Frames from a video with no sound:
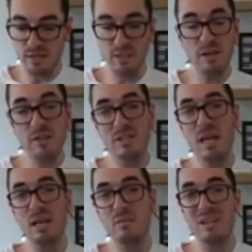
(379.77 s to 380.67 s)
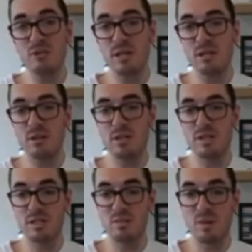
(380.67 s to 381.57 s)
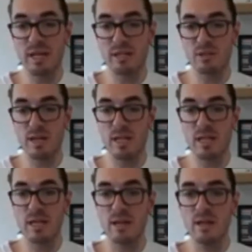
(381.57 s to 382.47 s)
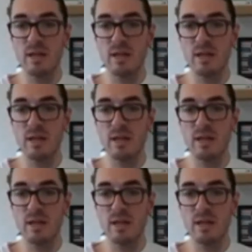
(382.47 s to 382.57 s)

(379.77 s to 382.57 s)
and it's going to have the same address on the display screen here.